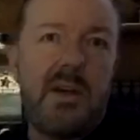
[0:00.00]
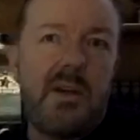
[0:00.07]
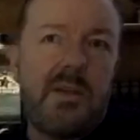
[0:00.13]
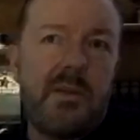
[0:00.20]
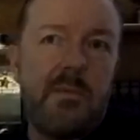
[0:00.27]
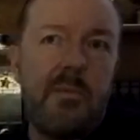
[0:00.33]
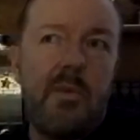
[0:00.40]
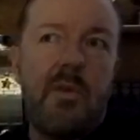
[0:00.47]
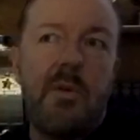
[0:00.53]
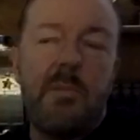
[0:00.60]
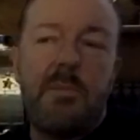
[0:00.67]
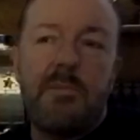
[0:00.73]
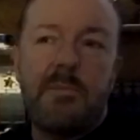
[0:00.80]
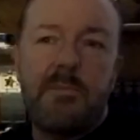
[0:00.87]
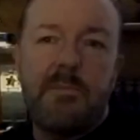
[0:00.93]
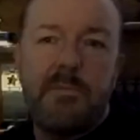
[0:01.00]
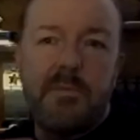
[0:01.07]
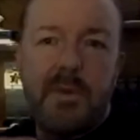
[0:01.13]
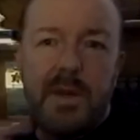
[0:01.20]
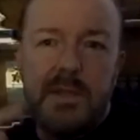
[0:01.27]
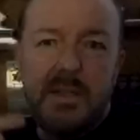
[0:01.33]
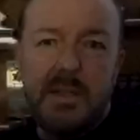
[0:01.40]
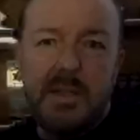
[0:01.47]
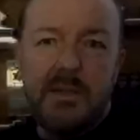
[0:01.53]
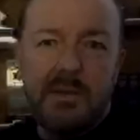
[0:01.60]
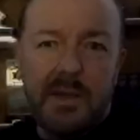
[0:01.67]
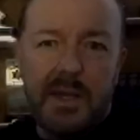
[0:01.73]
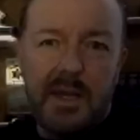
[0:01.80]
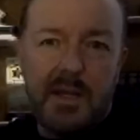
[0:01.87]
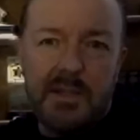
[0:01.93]
the more prejudicial
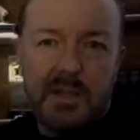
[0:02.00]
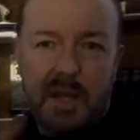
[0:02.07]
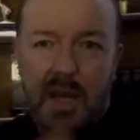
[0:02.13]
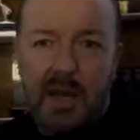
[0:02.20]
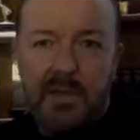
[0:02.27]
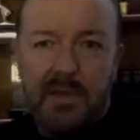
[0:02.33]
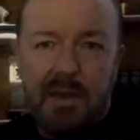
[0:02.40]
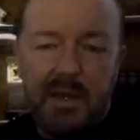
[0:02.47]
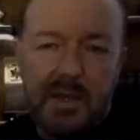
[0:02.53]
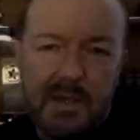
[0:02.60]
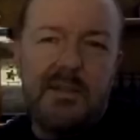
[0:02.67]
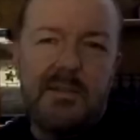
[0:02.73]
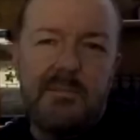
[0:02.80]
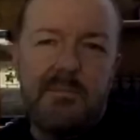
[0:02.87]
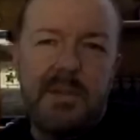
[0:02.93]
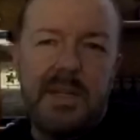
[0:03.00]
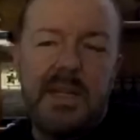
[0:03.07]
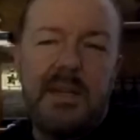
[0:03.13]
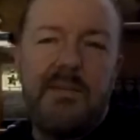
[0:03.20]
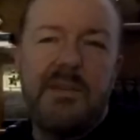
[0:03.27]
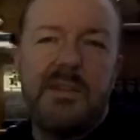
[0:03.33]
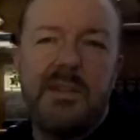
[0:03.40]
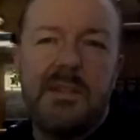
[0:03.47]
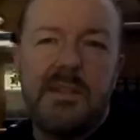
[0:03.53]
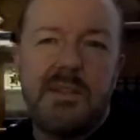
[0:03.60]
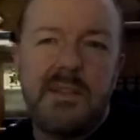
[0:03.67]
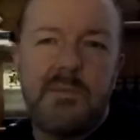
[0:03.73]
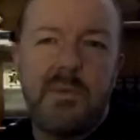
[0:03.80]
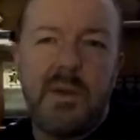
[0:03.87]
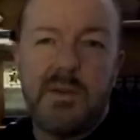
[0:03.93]
they are to other beliefs. And
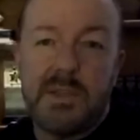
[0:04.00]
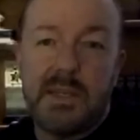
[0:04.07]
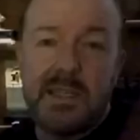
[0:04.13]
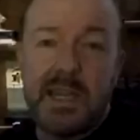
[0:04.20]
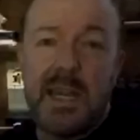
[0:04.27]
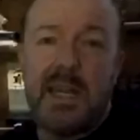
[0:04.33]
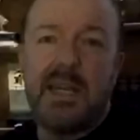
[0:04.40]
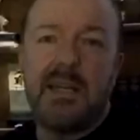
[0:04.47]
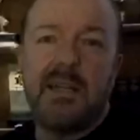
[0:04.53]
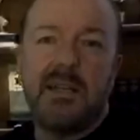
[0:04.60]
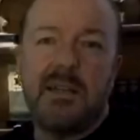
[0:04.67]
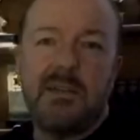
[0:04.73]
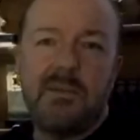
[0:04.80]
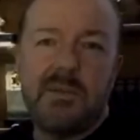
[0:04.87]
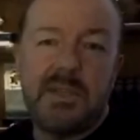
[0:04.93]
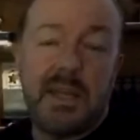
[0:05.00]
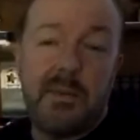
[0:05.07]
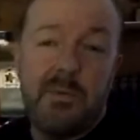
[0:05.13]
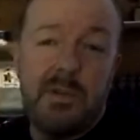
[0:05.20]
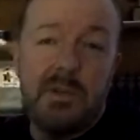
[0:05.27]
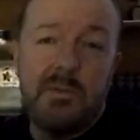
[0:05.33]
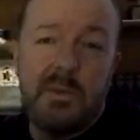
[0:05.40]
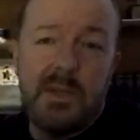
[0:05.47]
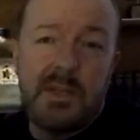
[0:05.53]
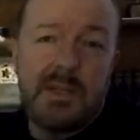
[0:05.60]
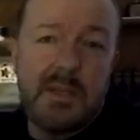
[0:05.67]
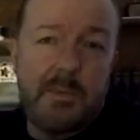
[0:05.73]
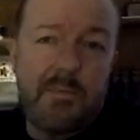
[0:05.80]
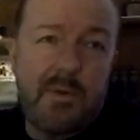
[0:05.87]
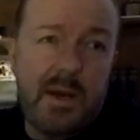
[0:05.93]
whereas a secular would say, we just
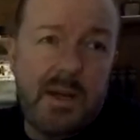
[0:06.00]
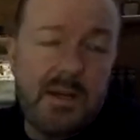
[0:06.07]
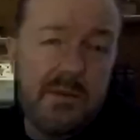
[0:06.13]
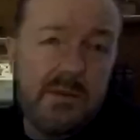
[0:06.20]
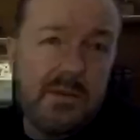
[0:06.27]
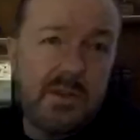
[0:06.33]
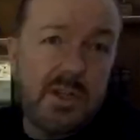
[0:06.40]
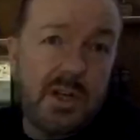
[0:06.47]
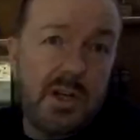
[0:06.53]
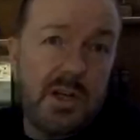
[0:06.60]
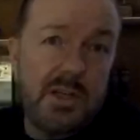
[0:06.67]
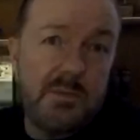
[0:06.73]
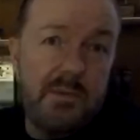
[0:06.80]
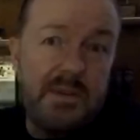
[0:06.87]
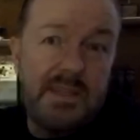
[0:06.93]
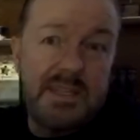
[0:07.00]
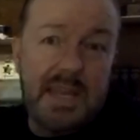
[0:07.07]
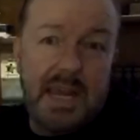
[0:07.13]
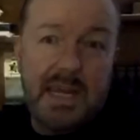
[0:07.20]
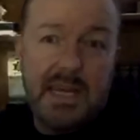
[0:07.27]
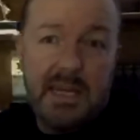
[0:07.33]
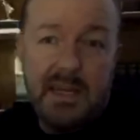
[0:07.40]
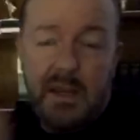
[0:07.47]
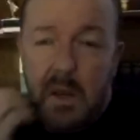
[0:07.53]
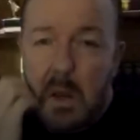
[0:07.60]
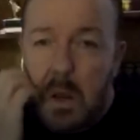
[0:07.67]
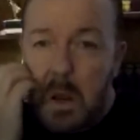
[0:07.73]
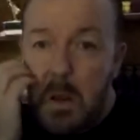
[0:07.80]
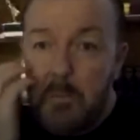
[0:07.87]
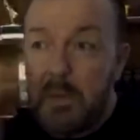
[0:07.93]
separate church with state,
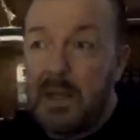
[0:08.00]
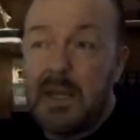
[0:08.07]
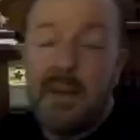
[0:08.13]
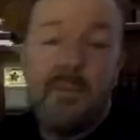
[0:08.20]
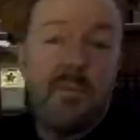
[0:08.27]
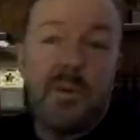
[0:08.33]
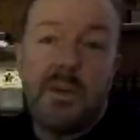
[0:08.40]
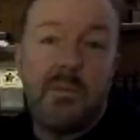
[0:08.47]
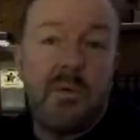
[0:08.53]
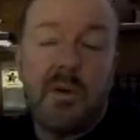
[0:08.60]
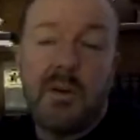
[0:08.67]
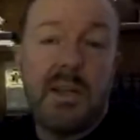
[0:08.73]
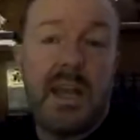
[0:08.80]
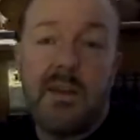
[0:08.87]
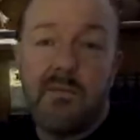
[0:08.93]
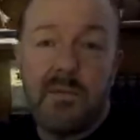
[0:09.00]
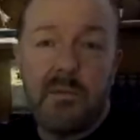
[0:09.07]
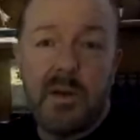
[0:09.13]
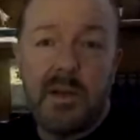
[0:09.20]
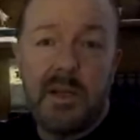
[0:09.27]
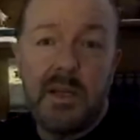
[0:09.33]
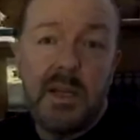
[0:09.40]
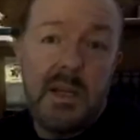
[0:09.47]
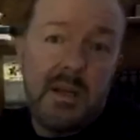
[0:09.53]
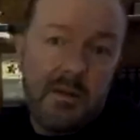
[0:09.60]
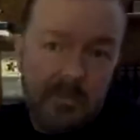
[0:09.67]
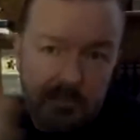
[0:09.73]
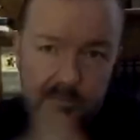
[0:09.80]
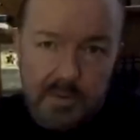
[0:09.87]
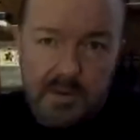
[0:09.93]
believe what you want, everyone,
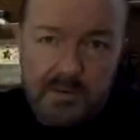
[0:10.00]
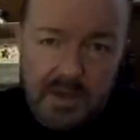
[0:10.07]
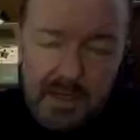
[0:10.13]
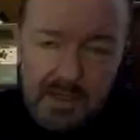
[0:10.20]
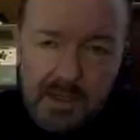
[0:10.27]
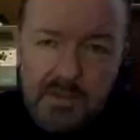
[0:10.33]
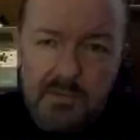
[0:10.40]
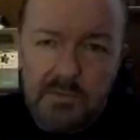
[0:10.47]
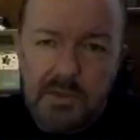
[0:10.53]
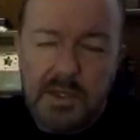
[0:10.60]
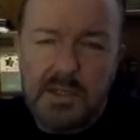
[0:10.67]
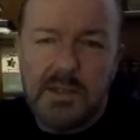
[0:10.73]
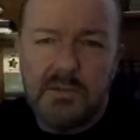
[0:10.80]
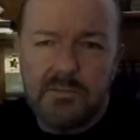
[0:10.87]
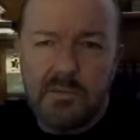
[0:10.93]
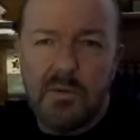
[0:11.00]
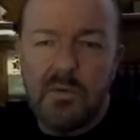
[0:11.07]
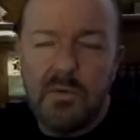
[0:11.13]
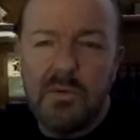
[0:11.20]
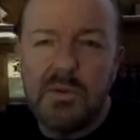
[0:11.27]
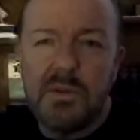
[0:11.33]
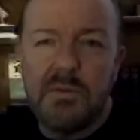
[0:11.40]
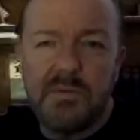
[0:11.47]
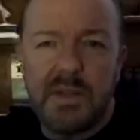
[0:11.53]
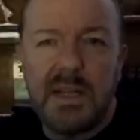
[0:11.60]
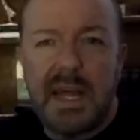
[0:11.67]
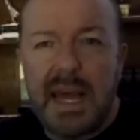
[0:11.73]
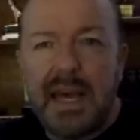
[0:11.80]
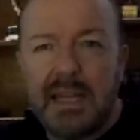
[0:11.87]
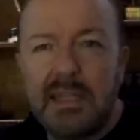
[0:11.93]
but these are the rules of the
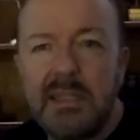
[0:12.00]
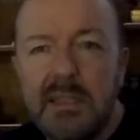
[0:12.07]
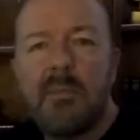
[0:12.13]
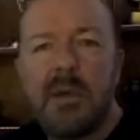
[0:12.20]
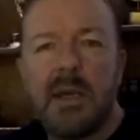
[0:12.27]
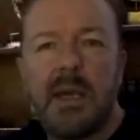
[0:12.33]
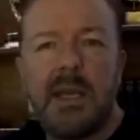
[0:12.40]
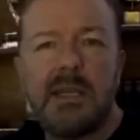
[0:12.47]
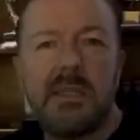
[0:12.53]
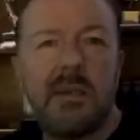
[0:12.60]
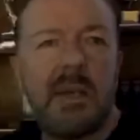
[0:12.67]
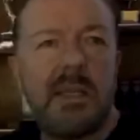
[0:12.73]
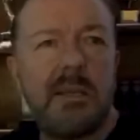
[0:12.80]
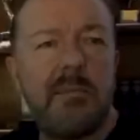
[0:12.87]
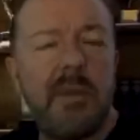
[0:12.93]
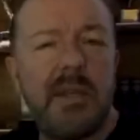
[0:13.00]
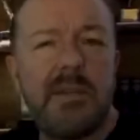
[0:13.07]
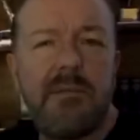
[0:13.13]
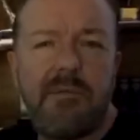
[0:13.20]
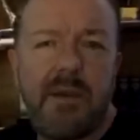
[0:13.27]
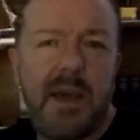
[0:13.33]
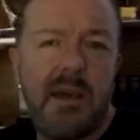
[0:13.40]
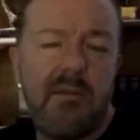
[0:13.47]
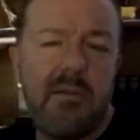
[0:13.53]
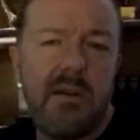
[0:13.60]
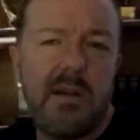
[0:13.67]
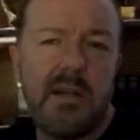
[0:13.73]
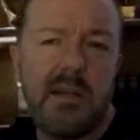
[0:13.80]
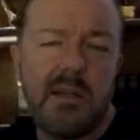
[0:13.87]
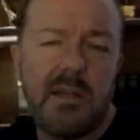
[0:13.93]
land. It's a much
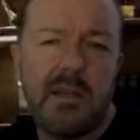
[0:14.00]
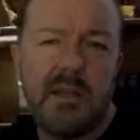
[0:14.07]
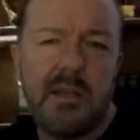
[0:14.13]
fairer